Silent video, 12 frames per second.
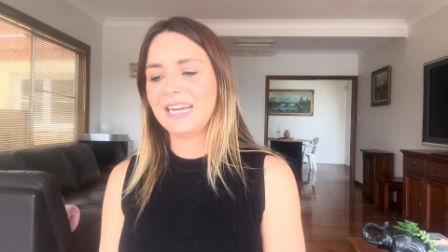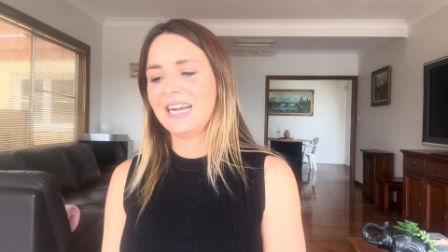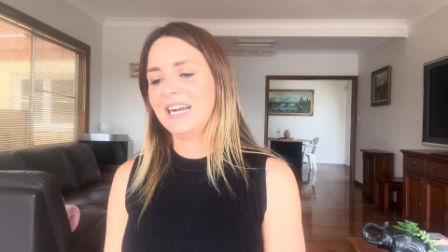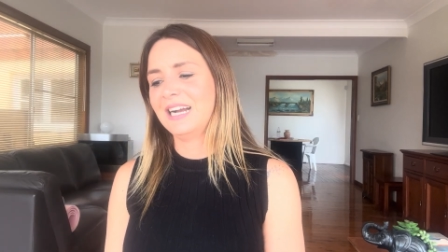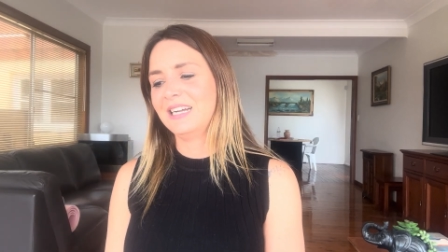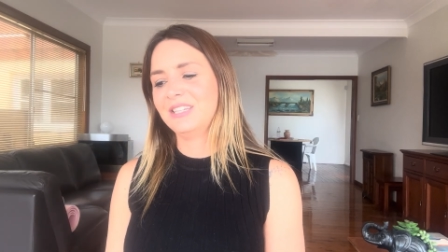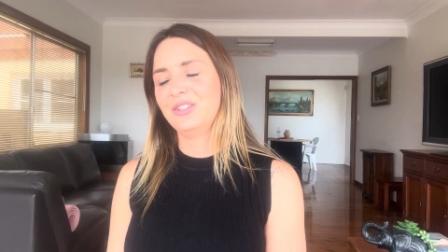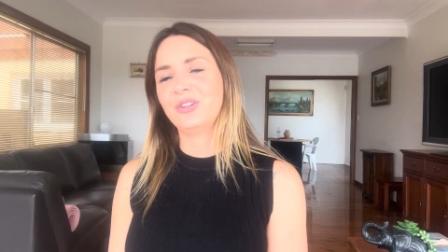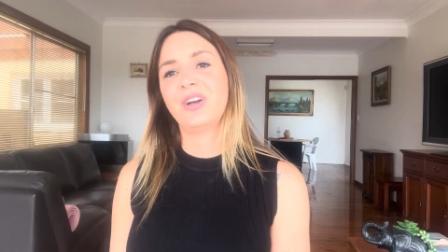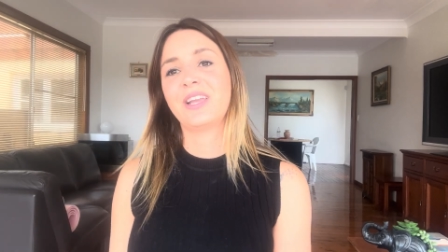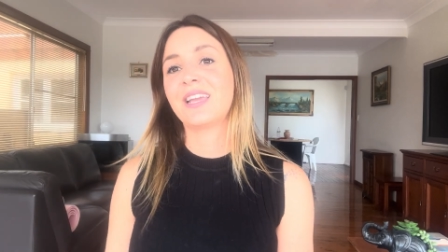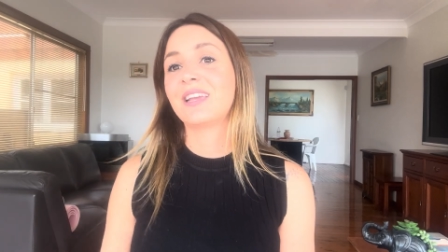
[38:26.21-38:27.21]

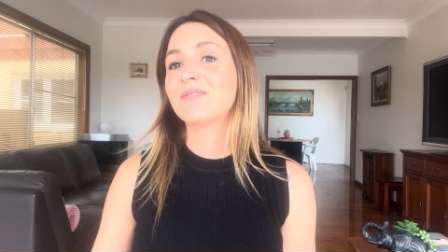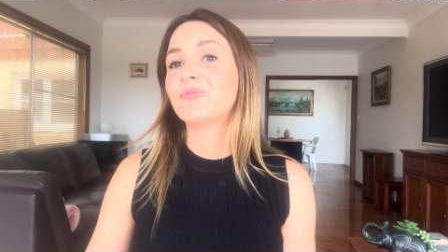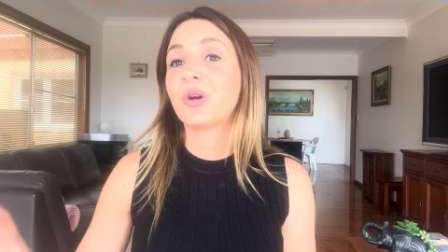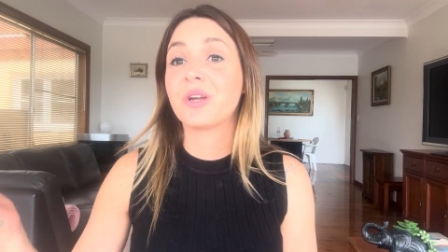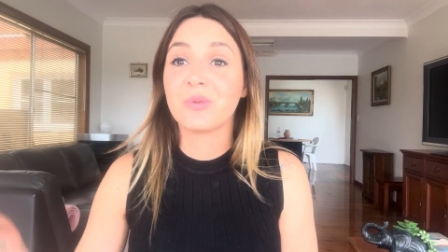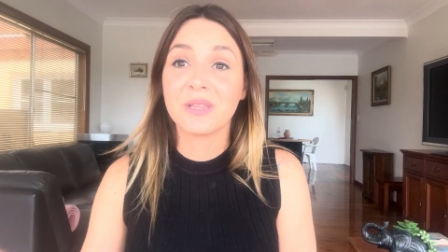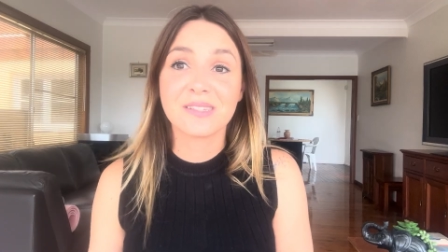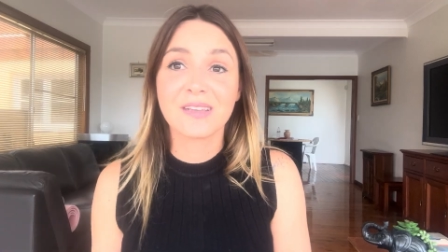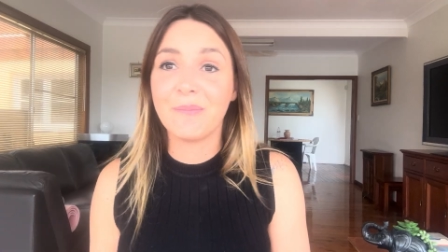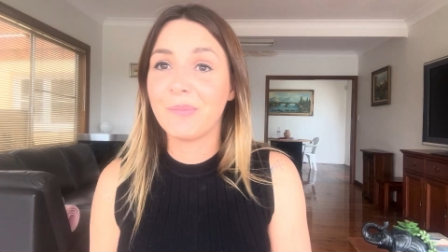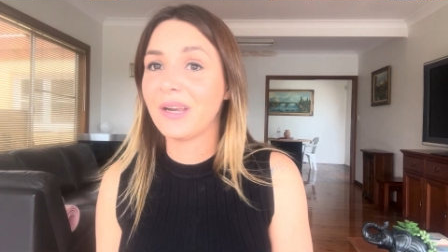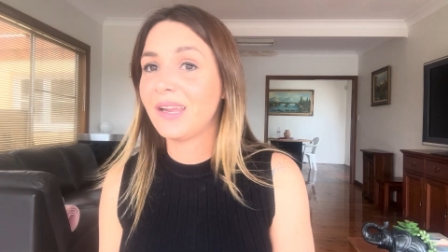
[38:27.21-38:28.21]
I can work with this
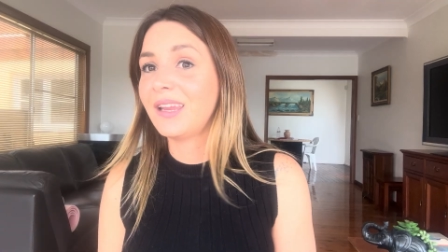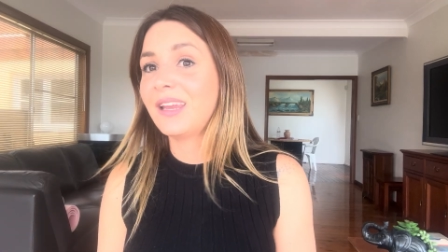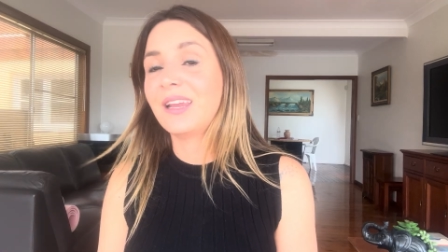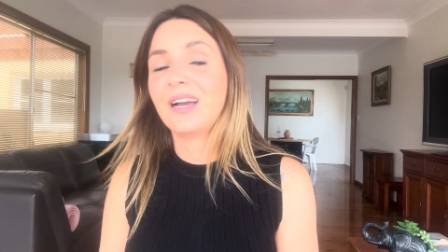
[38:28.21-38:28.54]
company.